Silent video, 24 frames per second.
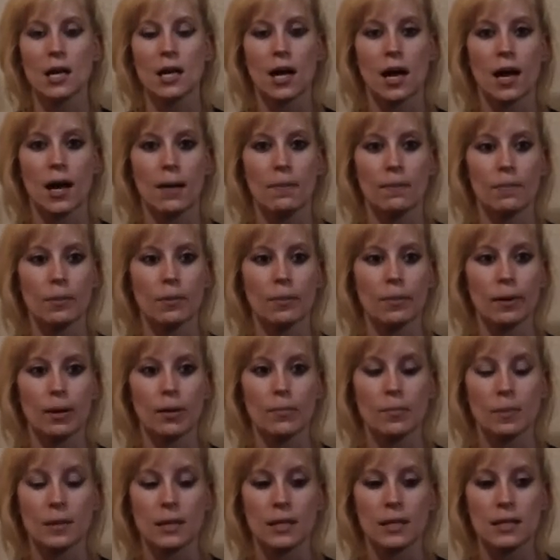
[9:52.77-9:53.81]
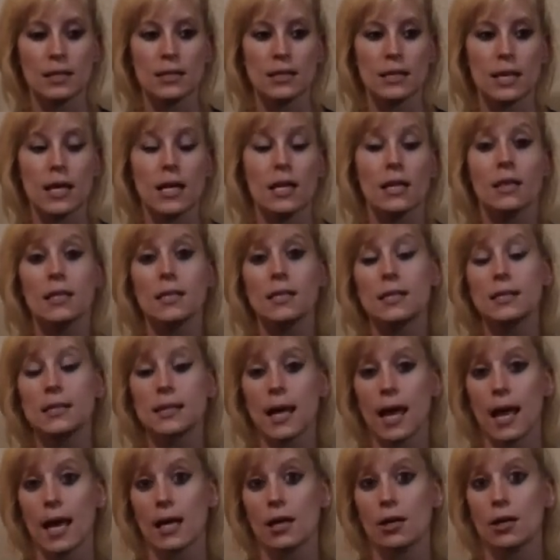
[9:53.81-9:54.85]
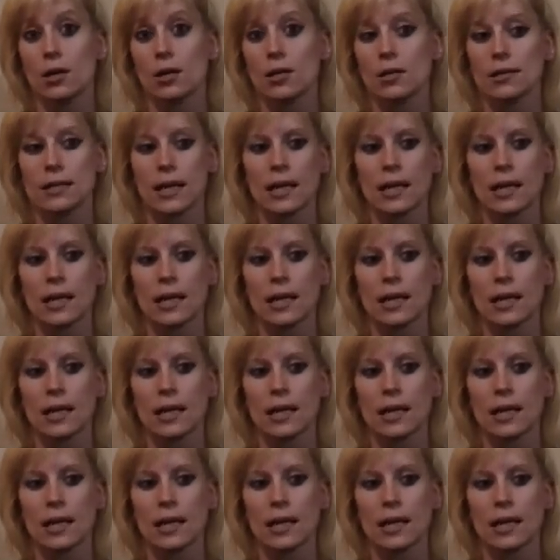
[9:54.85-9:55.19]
the burpees, the skaters.